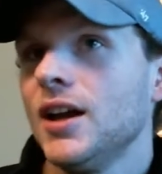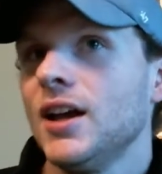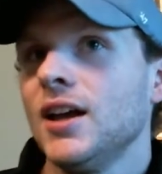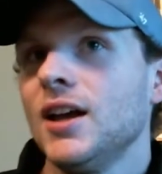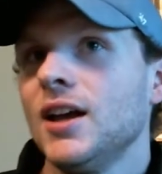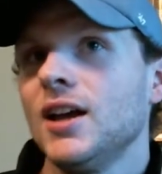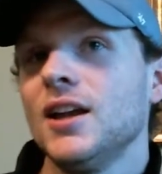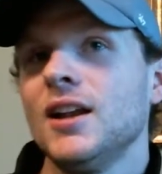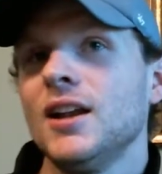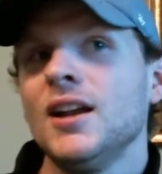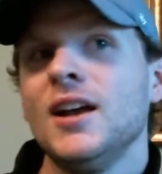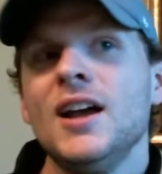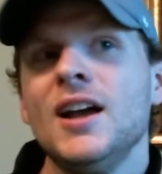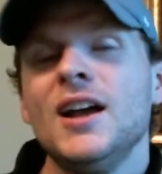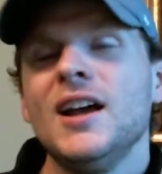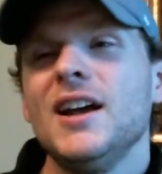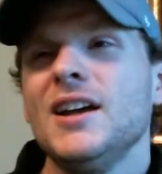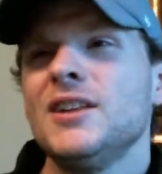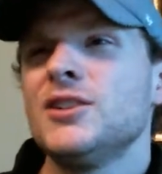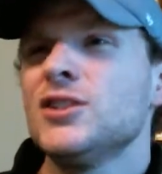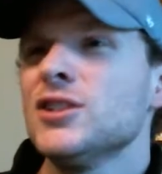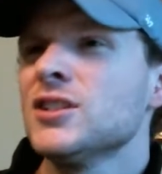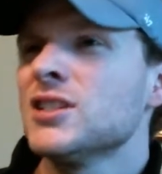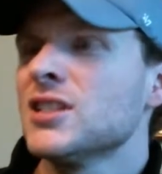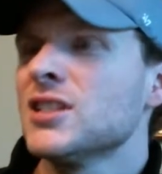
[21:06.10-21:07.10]
And
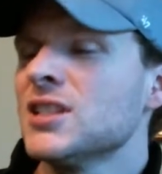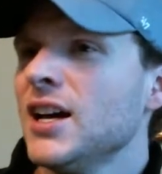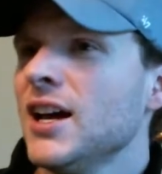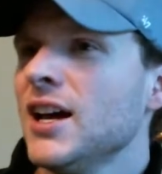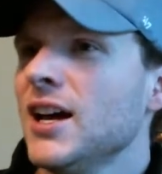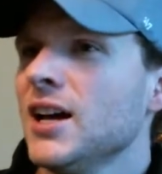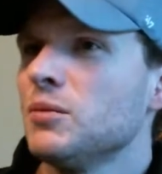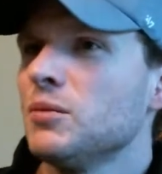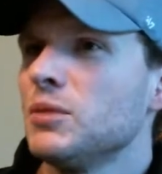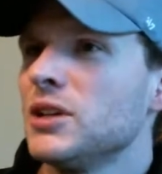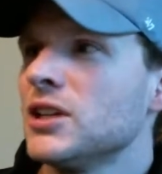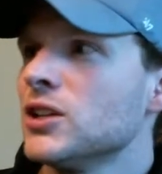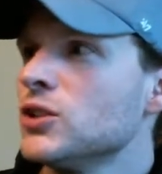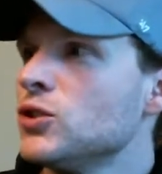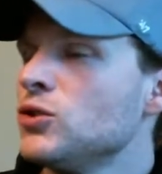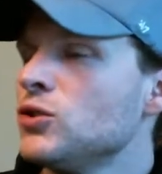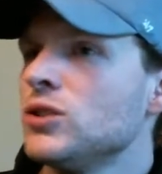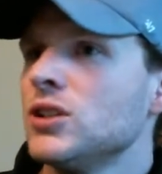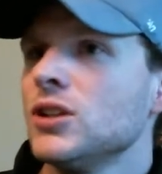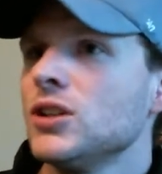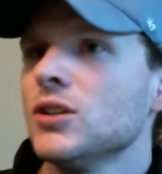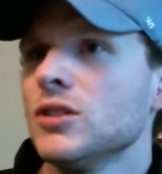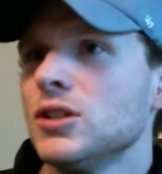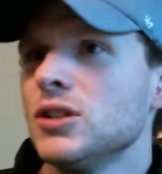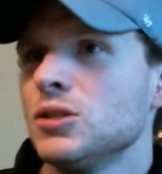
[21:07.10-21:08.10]
it's just sad because you
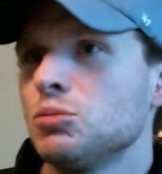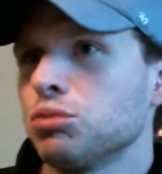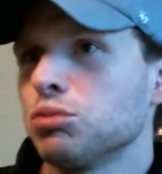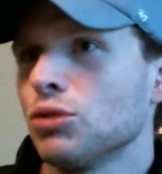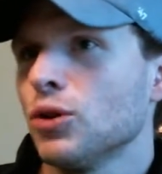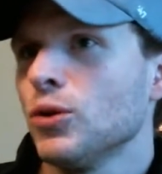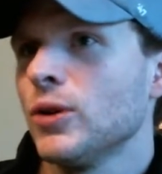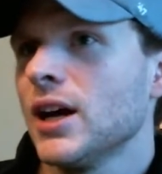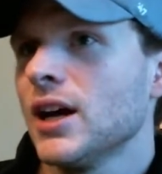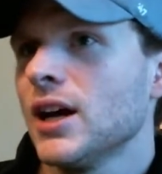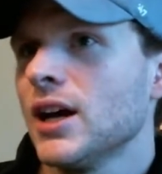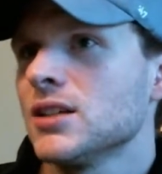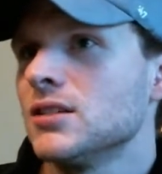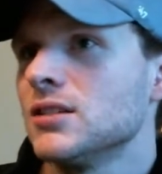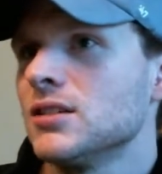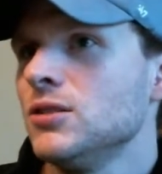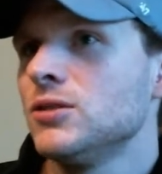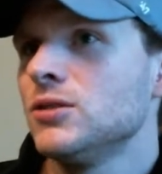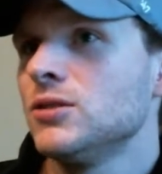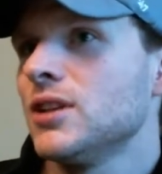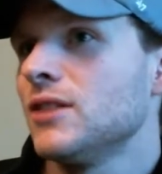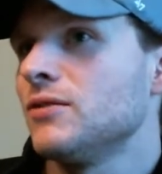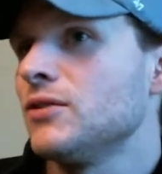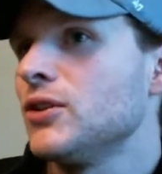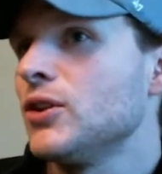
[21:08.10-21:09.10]
see all these broke ass dudes
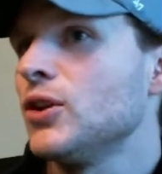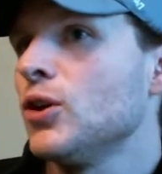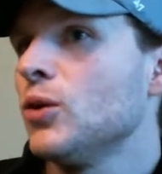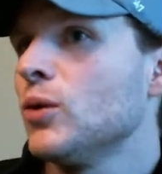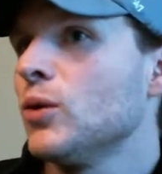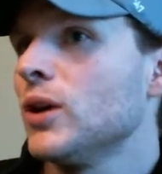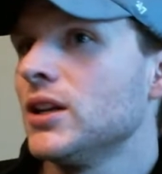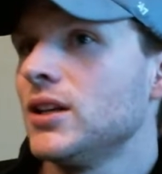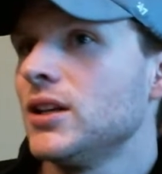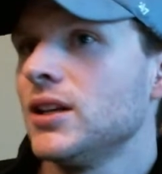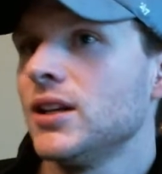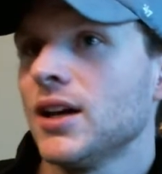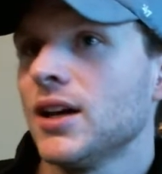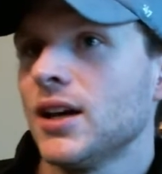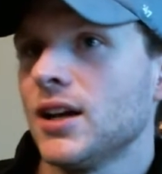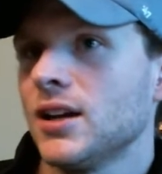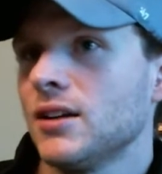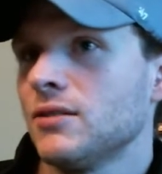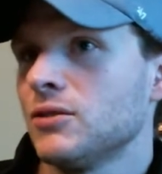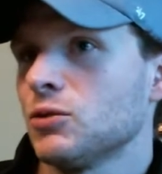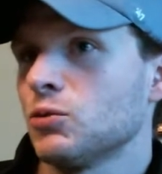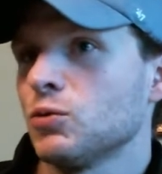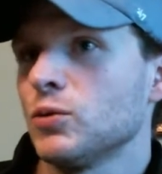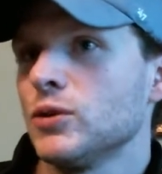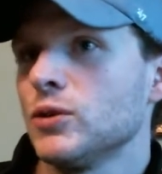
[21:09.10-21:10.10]
that have no idea how to
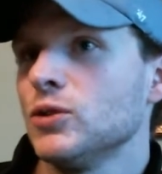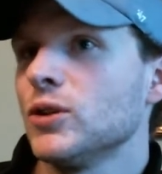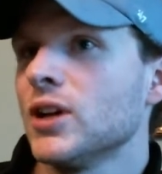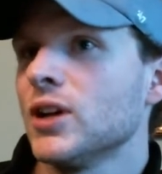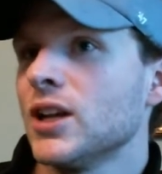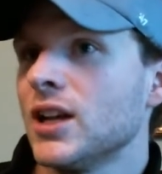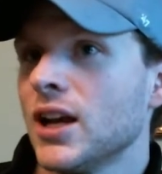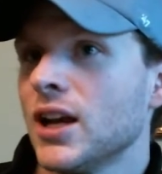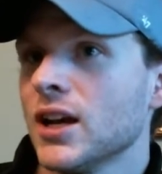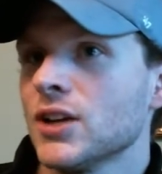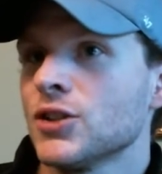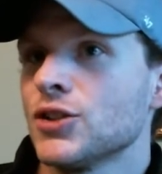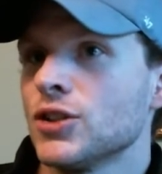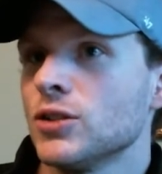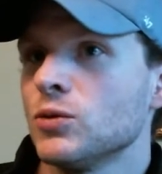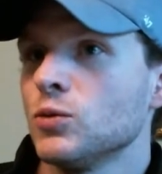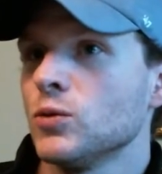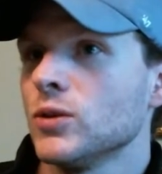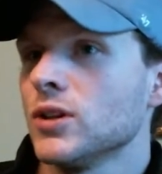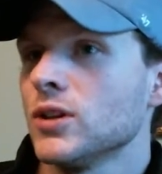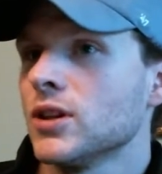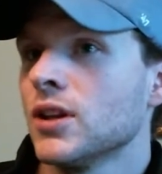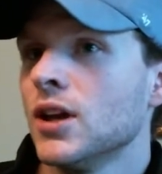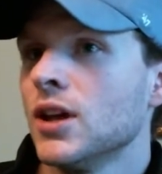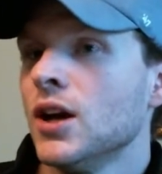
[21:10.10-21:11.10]
have a real connection
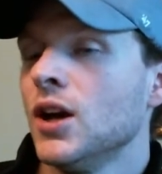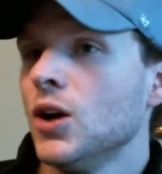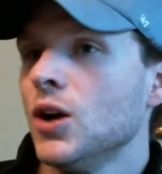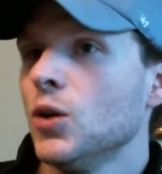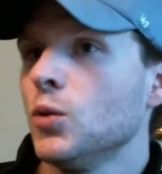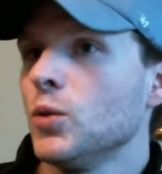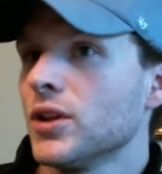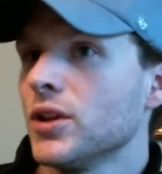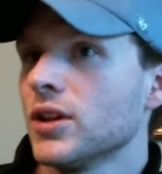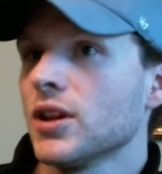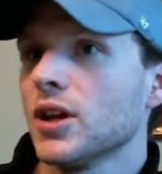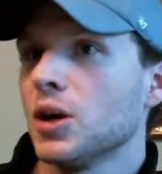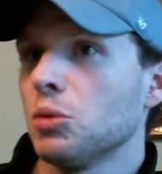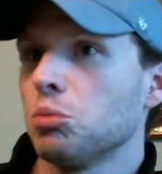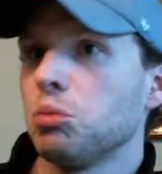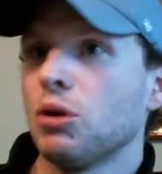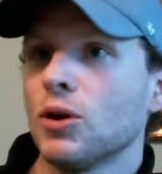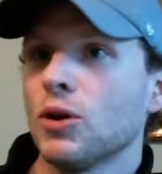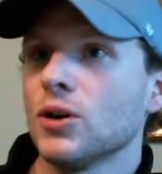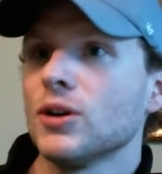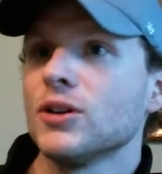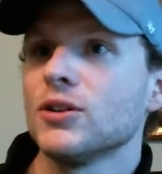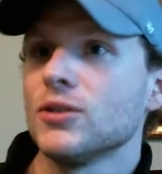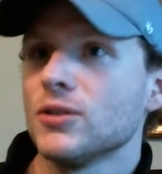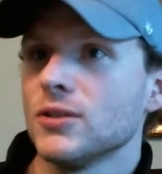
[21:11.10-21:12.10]
with a
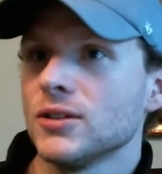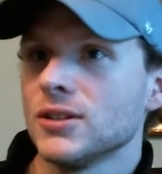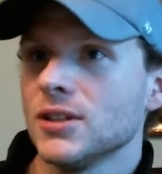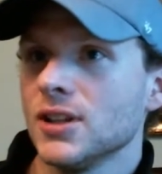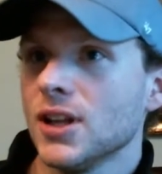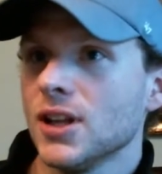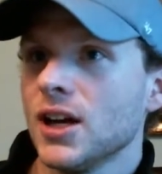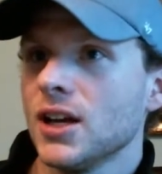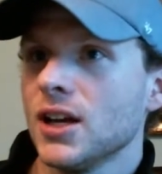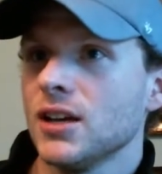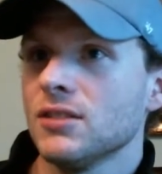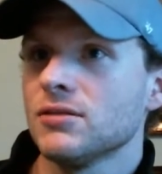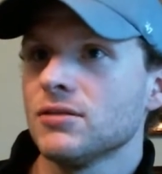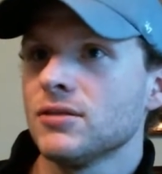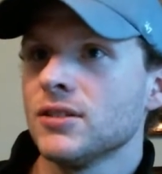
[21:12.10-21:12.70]
partner in life.